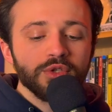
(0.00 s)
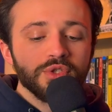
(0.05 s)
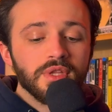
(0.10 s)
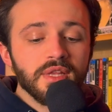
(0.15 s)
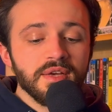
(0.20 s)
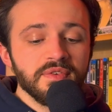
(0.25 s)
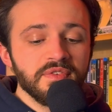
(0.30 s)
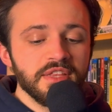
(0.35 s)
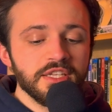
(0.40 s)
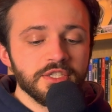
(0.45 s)
I also
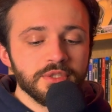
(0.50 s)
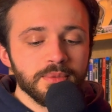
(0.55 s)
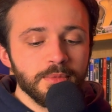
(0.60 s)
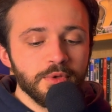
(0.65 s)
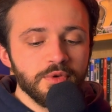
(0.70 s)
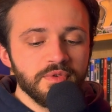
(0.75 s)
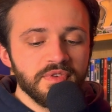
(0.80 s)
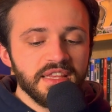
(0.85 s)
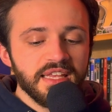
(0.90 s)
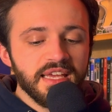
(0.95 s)
love in this
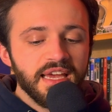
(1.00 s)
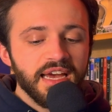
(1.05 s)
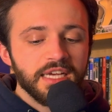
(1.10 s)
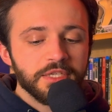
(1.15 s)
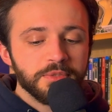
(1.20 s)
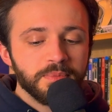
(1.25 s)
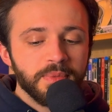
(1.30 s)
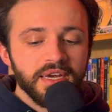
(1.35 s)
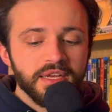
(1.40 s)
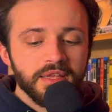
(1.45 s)
movie the
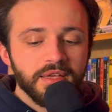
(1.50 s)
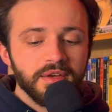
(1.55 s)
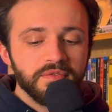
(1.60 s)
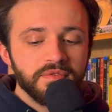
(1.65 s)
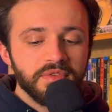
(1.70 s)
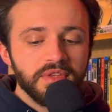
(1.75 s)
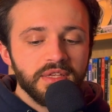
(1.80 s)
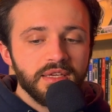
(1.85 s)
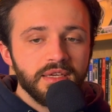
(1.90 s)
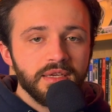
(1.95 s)
aspect
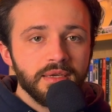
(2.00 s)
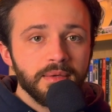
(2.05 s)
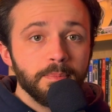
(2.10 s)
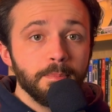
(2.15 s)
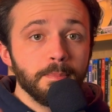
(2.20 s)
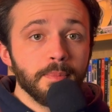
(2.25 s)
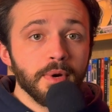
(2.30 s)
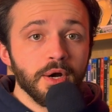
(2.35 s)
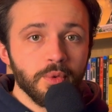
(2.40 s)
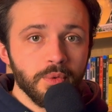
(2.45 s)
of the
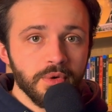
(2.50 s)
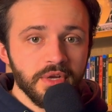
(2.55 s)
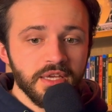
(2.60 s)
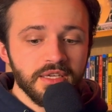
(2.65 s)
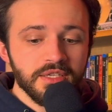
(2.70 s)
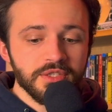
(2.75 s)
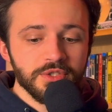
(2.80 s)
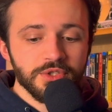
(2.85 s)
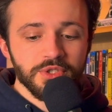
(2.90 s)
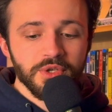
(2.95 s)

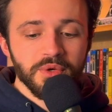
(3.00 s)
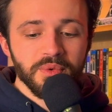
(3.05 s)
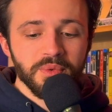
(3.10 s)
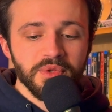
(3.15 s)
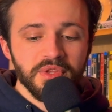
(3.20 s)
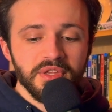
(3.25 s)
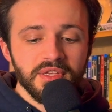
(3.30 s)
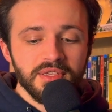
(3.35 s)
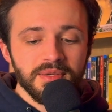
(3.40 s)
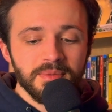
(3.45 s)
bonies.
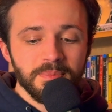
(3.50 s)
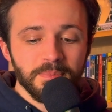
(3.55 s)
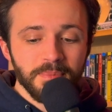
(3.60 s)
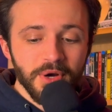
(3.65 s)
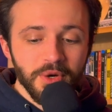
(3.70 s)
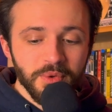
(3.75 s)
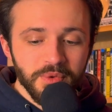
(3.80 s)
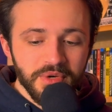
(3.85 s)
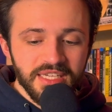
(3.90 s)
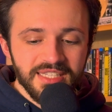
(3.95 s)
So the
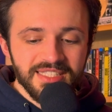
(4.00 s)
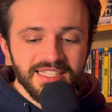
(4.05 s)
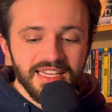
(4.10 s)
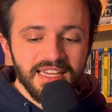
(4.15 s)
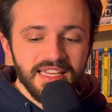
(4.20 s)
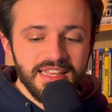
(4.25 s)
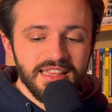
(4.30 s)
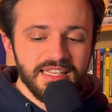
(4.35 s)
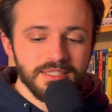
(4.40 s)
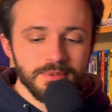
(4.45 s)
bonies
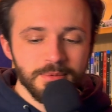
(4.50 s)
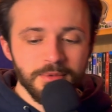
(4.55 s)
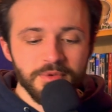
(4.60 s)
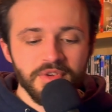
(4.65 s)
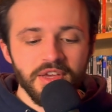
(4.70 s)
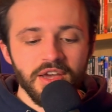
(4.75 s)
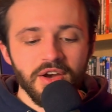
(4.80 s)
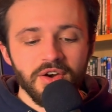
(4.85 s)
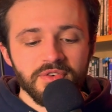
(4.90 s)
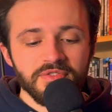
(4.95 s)
in this
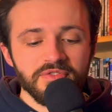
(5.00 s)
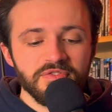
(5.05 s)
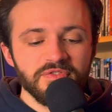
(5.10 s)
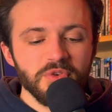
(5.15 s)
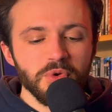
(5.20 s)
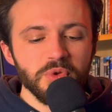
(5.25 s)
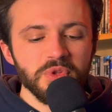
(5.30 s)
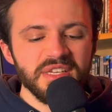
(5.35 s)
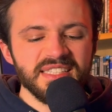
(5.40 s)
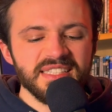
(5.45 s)
movie are
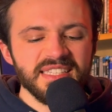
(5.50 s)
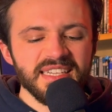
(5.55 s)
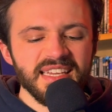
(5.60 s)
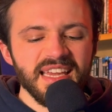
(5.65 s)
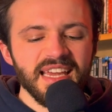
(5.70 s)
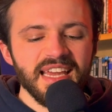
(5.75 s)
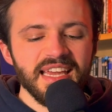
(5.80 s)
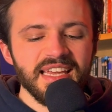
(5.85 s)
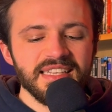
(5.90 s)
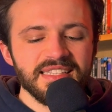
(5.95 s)
fully
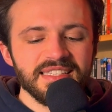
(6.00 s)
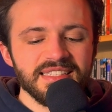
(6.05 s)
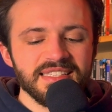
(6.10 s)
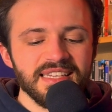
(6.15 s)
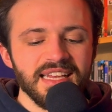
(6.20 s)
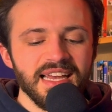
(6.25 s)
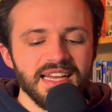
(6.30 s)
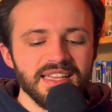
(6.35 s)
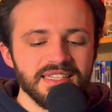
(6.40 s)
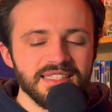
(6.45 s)
decayed
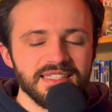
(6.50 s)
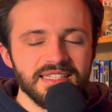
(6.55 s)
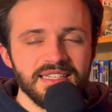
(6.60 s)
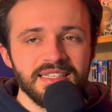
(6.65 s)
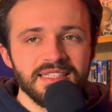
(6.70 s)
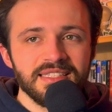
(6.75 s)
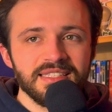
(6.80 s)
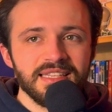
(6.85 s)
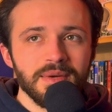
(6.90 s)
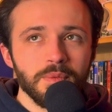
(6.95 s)

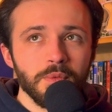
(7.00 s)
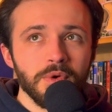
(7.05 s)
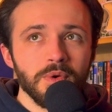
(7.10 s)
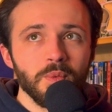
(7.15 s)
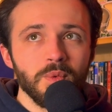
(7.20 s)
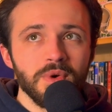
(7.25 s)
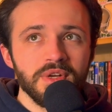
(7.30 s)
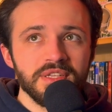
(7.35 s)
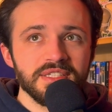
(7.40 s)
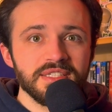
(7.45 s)
skeletons that were
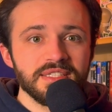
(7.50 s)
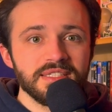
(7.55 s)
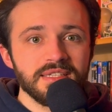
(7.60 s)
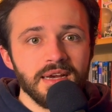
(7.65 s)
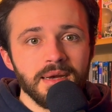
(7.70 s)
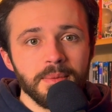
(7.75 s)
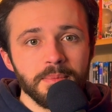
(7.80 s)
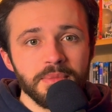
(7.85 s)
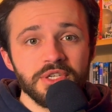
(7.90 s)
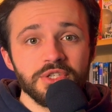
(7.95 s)
once
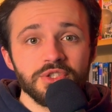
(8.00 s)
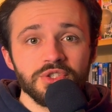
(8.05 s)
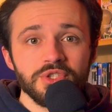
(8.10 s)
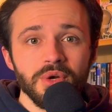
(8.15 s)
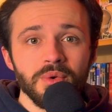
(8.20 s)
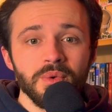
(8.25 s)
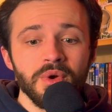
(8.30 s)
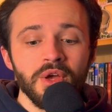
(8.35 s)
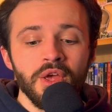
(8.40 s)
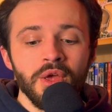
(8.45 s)
zombies.
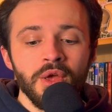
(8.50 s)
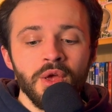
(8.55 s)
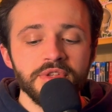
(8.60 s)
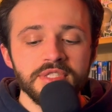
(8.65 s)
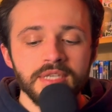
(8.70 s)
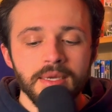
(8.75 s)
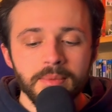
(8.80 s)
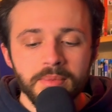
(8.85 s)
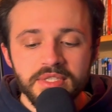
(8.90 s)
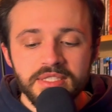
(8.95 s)
So all the
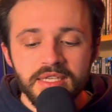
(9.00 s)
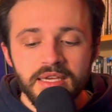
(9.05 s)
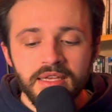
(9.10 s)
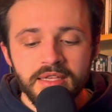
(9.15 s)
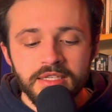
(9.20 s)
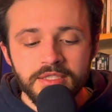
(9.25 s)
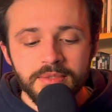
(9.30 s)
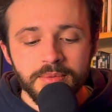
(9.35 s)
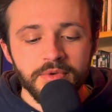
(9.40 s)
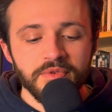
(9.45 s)
zombies
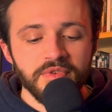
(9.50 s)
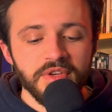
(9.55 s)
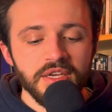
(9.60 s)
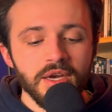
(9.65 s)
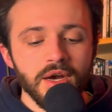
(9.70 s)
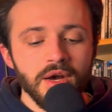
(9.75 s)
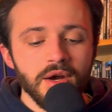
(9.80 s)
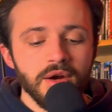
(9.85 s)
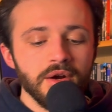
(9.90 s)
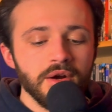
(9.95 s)
in this
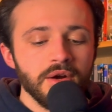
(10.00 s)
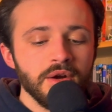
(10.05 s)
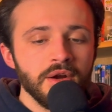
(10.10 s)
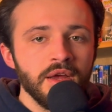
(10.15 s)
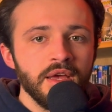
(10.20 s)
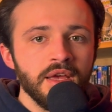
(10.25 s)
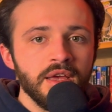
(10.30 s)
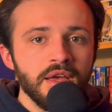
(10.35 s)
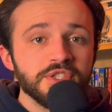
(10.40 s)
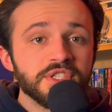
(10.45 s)
movie are
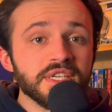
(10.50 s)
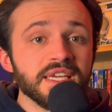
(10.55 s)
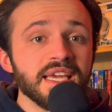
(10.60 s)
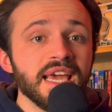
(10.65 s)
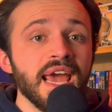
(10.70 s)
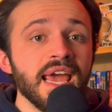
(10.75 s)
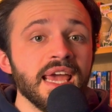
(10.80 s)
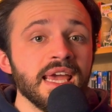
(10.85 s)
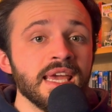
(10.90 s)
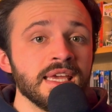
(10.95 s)

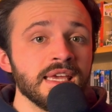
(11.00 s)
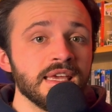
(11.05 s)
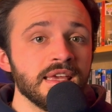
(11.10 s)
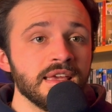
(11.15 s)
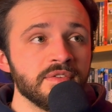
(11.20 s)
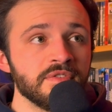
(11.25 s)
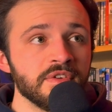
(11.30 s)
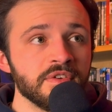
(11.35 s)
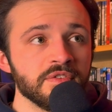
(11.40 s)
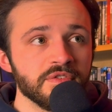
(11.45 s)
decaying
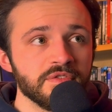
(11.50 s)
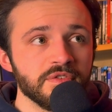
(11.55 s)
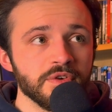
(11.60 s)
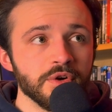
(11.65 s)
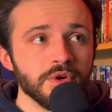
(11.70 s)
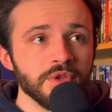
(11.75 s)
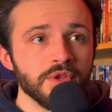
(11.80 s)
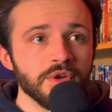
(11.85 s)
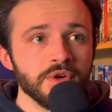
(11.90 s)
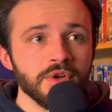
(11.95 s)
even
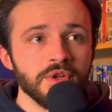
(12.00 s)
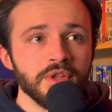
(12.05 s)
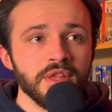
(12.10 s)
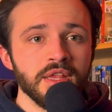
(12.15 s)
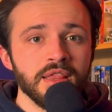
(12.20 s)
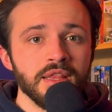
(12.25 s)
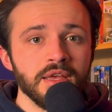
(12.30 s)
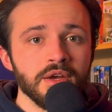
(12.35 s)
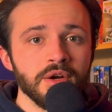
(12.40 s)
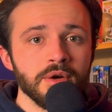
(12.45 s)
further
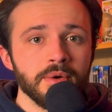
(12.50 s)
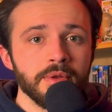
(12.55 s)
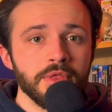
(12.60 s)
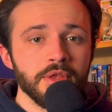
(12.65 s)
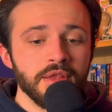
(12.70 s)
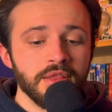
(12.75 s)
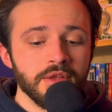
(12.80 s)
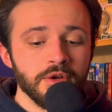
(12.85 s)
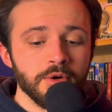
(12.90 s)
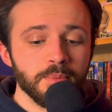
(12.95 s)
than
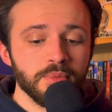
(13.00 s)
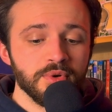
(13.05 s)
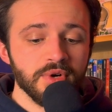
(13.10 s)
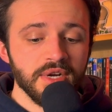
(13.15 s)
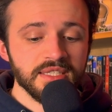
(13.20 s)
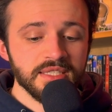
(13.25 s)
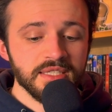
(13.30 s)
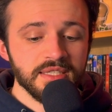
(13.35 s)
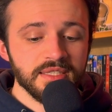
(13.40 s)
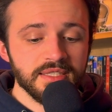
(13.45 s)
their
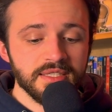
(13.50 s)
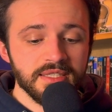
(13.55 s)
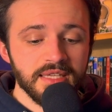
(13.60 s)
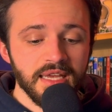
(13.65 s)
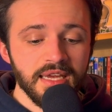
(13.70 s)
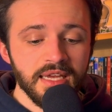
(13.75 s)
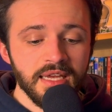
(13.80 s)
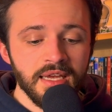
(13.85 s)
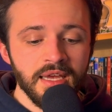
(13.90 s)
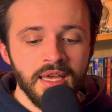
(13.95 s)
present
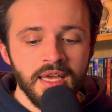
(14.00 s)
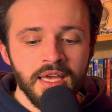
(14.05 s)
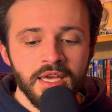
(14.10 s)
state.